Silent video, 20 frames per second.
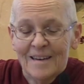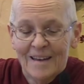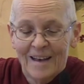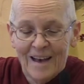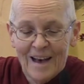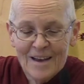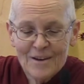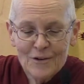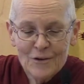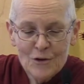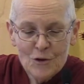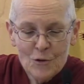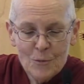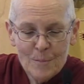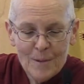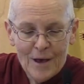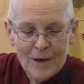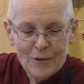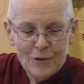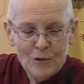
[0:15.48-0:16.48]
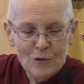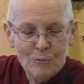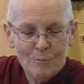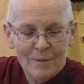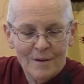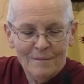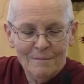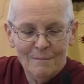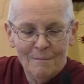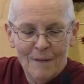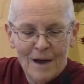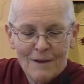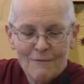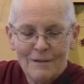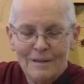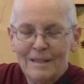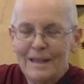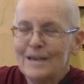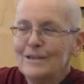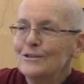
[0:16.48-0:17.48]
I don't know about you, but my
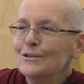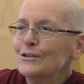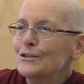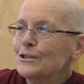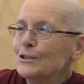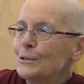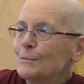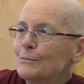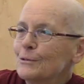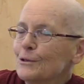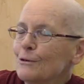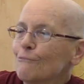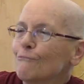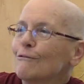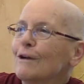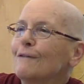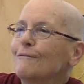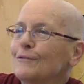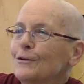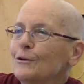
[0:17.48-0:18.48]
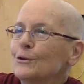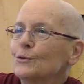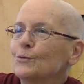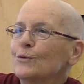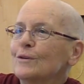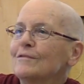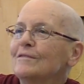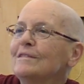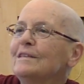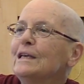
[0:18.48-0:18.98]
relationship to refuge was